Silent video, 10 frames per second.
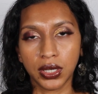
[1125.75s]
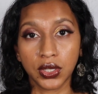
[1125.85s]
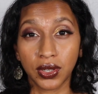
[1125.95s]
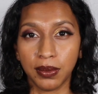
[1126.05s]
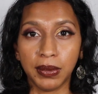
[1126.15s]
It's
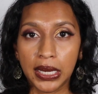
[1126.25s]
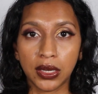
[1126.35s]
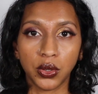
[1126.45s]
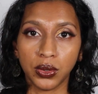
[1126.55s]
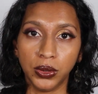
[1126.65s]
going to
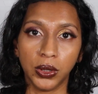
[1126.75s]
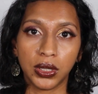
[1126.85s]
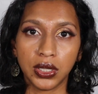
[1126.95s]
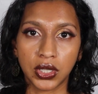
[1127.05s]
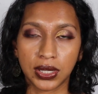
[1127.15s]
make your
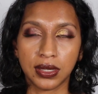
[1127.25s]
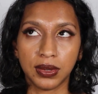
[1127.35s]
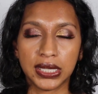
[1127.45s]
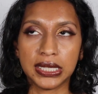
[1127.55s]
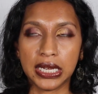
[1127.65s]
look just
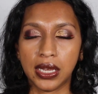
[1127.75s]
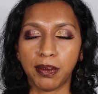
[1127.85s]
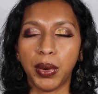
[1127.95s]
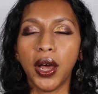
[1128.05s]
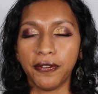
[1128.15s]
stay
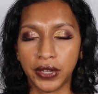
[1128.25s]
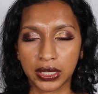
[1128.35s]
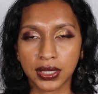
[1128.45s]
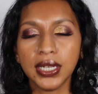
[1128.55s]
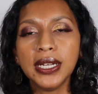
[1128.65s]

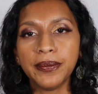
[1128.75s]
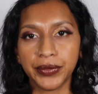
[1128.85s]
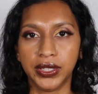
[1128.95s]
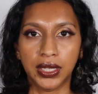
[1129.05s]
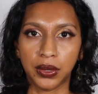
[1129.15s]
perfect
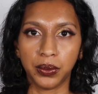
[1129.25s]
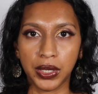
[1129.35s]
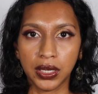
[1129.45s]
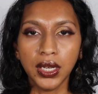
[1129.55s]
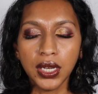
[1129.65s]
in that
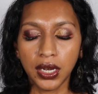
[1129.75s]
way,